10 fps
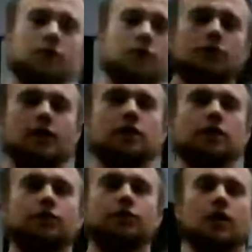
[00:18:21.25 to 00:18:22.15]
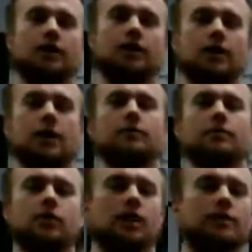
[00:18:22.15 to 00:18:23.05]
thank you for coming.
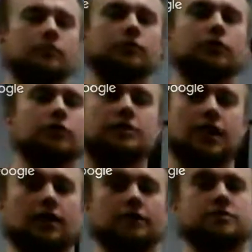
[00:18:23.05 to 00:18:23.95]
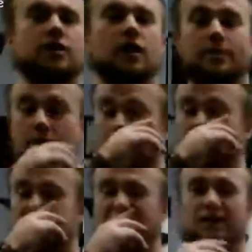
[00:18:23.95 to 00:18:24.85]
I'm really excited on this topic. There's
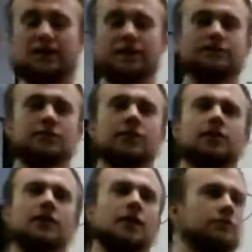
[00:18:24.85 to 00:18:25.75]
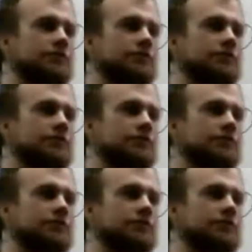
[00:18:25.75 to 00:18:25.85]
sitting there